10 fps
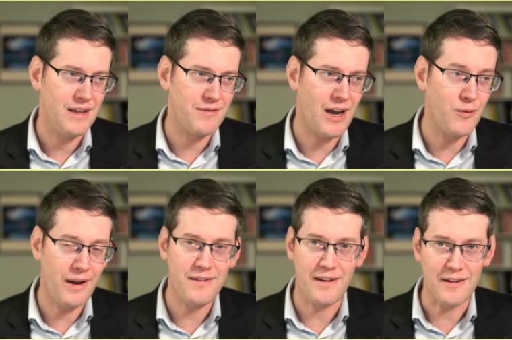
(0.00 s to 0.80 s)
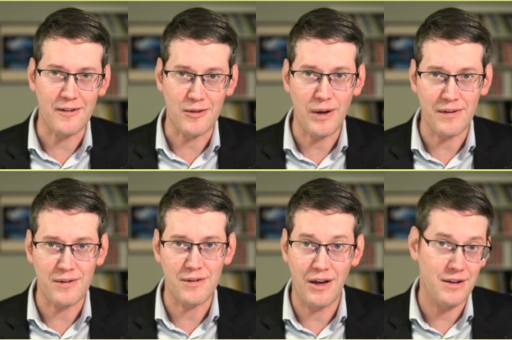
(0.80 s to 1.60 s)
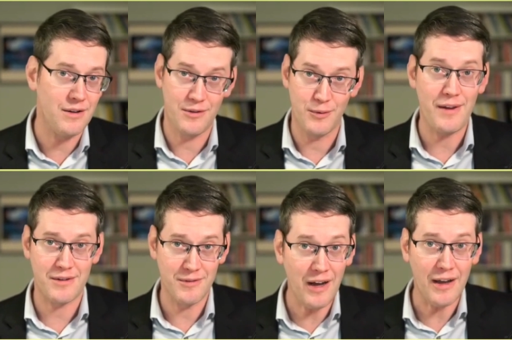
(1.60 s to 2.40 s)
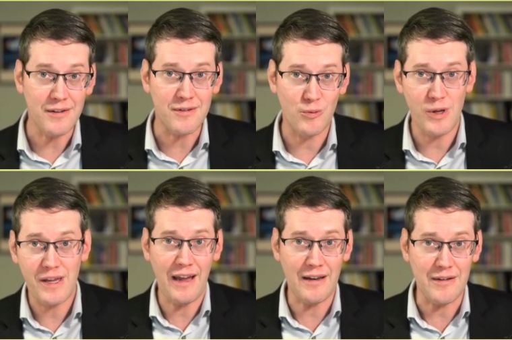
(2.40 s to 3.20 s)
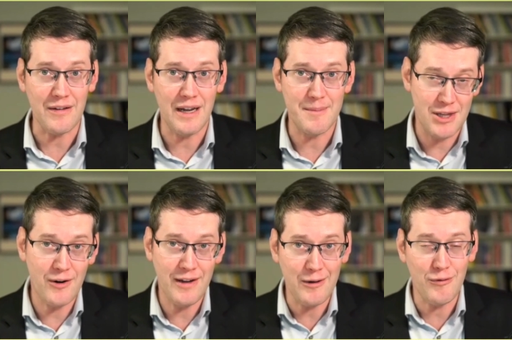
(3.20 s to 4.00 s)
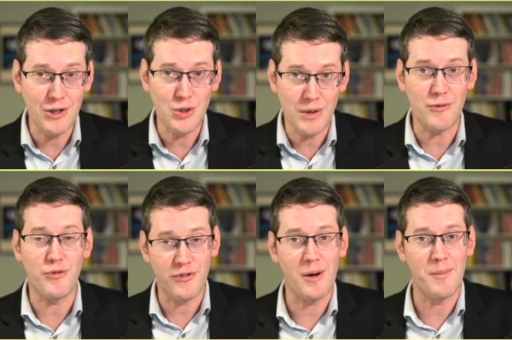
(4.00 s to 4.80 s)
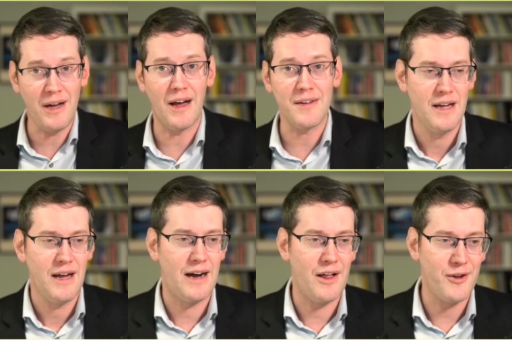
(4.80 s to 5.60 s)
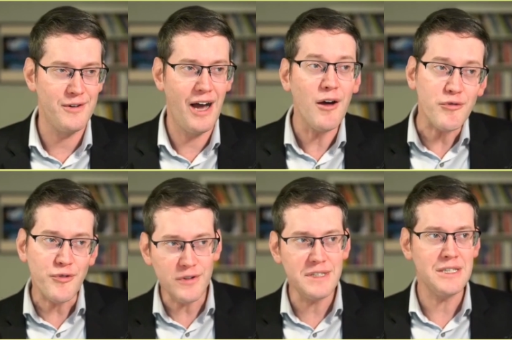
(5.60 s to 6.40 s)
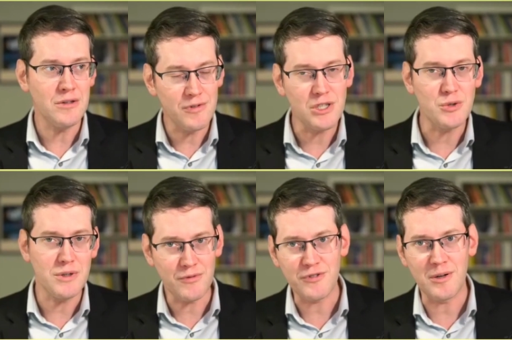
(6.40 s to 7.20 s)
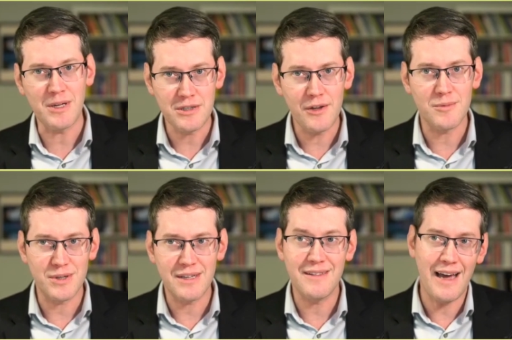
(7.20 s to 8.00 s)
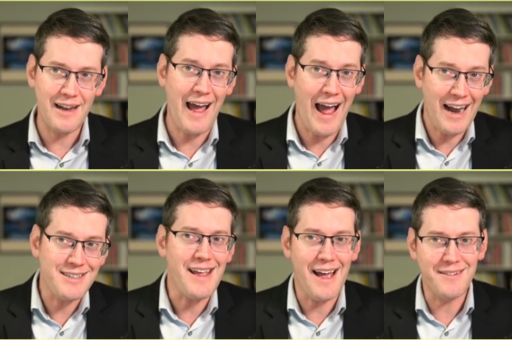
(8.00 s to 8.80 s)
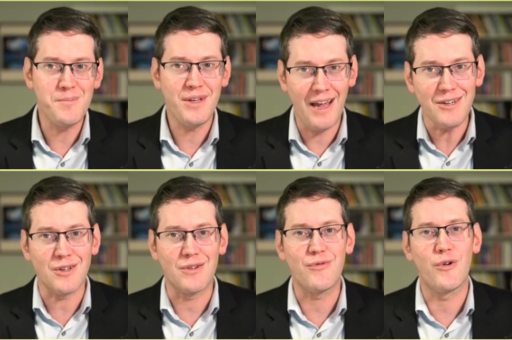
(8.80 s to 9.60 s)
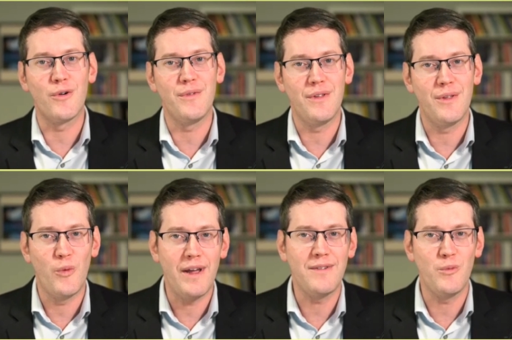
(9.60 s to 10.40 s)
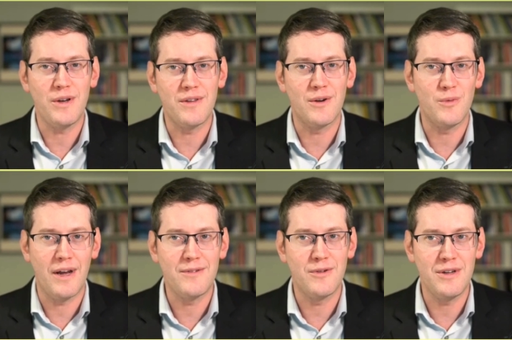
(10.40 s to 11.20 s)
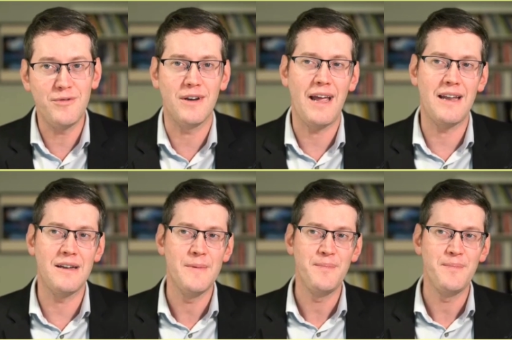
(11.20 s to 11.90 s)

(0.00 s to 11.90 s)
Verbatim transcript: got rights against the rest of us. We can't. I mean, they're individuated from us. They're not fully individuated from each other, but then that actually has implications for ways in which their rights are different. And